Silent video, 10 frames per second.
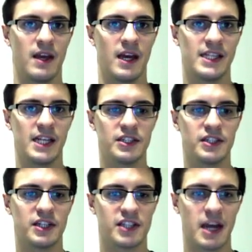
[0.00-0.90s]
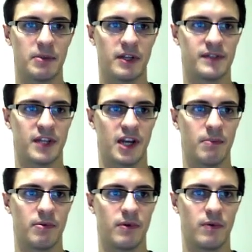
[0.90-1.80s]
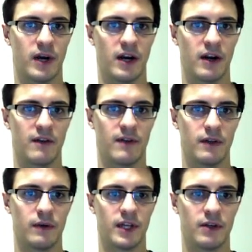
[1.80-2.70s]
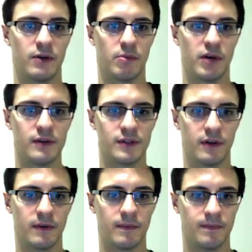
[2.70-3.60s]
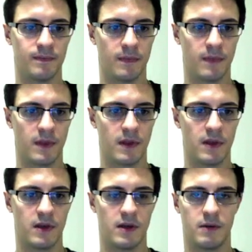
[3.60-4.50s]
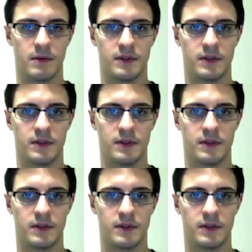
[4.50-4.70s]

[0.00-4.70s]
And that's just an example I've set up where if I load that into a browser, let me